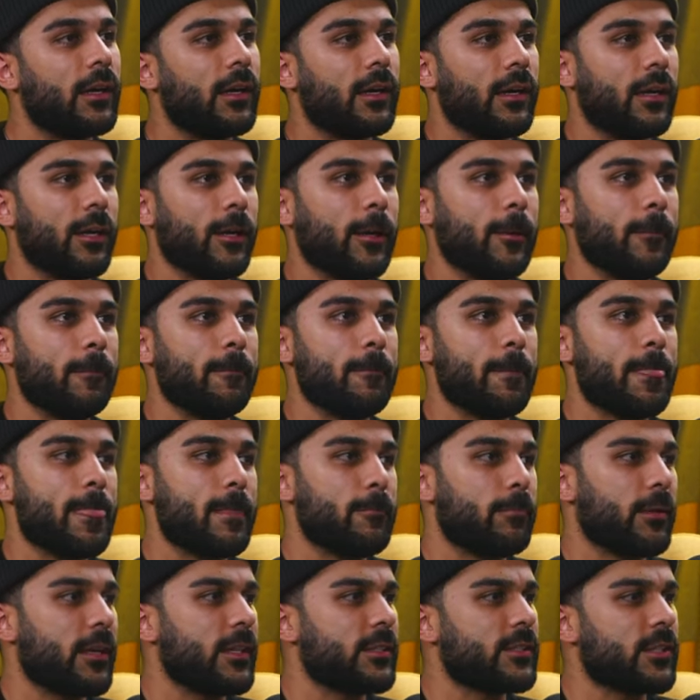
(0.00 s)
Um,
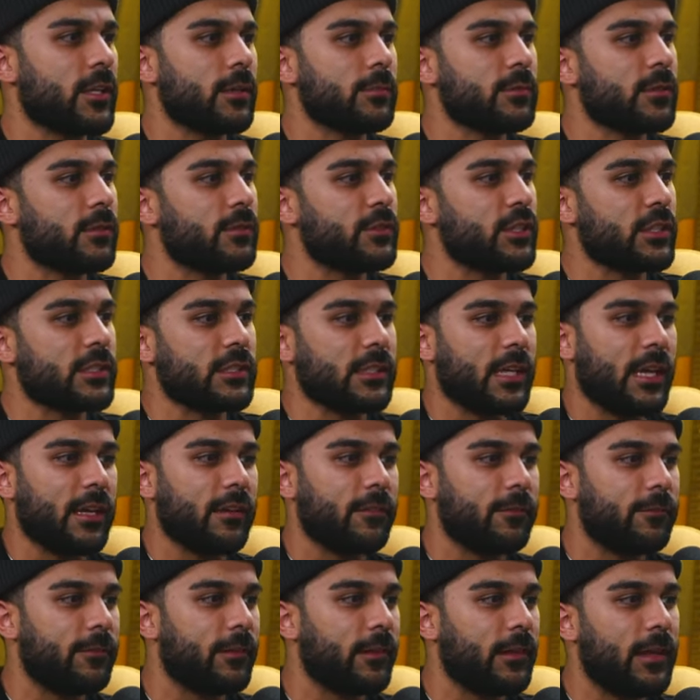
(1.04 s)
but in terms of just like
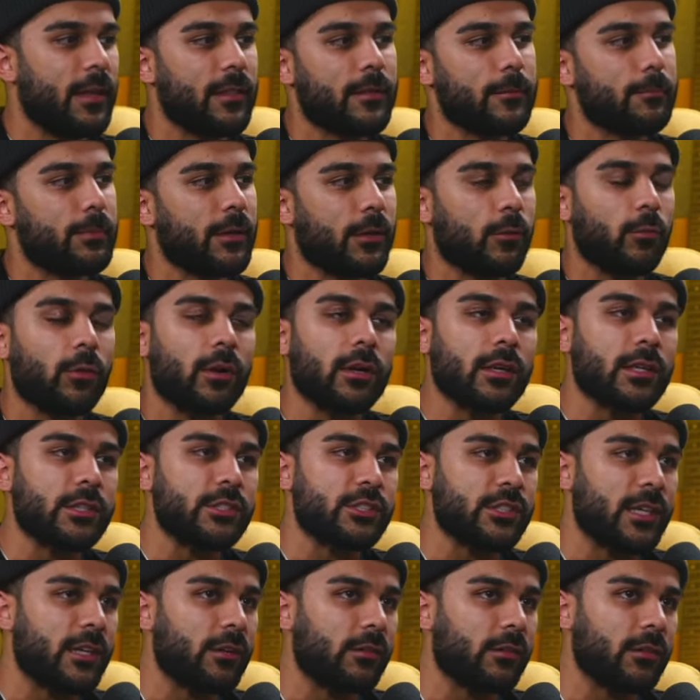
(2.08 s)
philanthropic work in
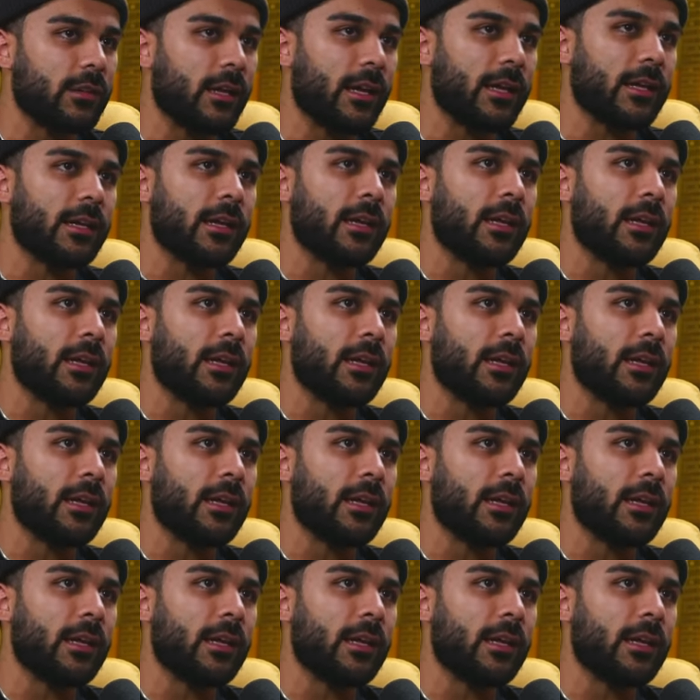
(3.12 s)
general, like